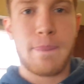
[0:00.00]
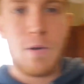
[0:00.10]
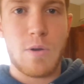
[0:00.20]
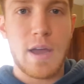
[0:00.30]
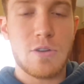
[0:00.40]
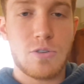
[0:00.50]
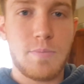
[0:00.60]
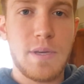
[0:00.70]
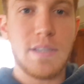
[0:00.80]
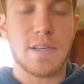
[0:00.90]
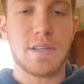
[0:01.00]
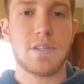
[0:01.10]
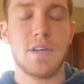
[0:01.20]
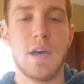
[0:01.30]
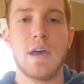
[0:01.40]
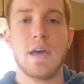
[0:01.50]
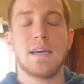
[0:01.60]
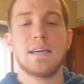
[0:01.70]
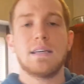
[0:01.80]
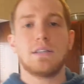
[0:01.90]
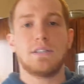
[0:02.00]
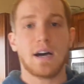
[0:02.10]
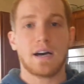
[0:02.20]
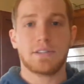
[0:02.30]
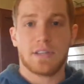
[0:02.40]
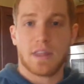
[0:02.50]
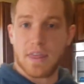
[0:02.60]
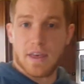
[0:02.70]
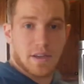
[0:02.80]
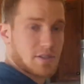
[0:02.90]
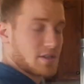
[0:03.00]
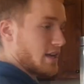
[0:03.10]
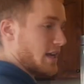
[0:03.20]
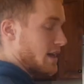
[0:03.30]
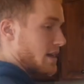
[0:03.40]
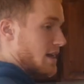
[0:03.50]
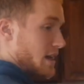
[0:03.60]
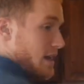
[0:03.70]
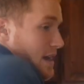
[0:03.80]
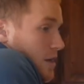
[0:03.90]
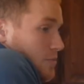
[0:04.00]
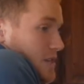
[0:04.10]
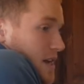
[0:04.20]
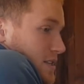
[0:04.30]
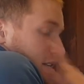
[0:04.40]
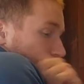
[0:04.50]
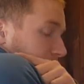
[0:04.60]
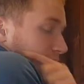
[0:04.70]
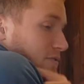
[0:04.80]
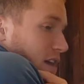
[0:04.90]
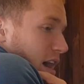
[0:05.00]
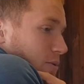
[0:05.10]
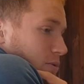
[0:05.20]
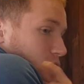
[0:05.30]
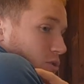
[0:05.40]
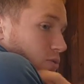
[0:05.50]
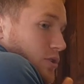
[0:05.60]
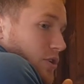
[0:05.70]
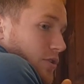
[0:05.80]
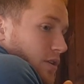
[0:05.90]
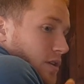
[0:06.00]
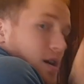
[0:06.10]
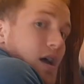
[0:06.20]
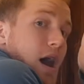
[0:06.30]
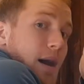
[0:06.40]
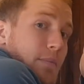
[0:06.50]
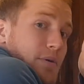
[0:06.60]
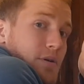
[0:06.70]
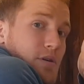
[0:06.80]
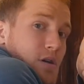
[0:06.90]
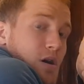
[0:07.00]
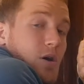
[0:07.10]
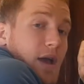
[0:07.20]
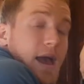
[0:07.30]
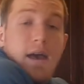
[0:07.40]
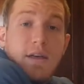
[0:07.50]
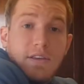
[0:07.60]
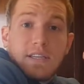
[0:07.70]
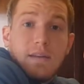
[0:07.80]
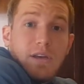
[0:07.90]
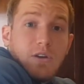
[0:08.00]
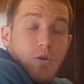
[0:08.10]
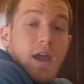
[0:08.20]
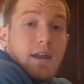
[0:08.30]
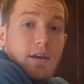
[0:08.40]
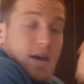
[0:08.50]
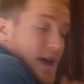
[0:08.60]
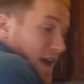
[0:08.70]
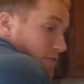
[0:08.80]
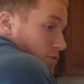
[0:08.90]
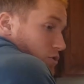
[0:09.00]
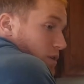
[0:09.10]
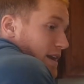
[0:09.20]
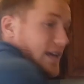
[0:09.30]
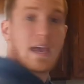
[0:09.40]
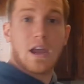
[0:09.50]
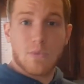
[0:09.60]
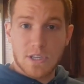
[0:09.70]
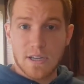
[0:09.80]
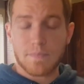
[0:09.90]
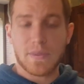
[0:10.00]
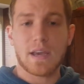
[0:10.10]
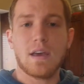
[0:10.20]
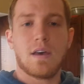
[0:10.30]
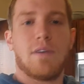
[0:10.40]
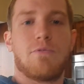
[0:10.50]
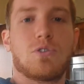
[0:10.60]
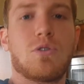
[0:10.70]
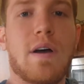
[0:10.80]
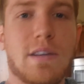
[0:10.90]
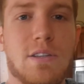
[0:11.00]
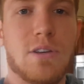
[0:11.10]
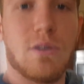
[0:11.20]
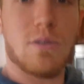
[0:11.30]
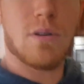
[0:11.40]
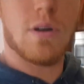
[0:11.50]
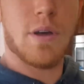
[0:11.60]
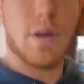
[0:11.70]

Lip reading: okay, your trapezius, does this. It helps us lift our shoulder girdle up, okay? This can be great if we're trying to carry something, if we're trying to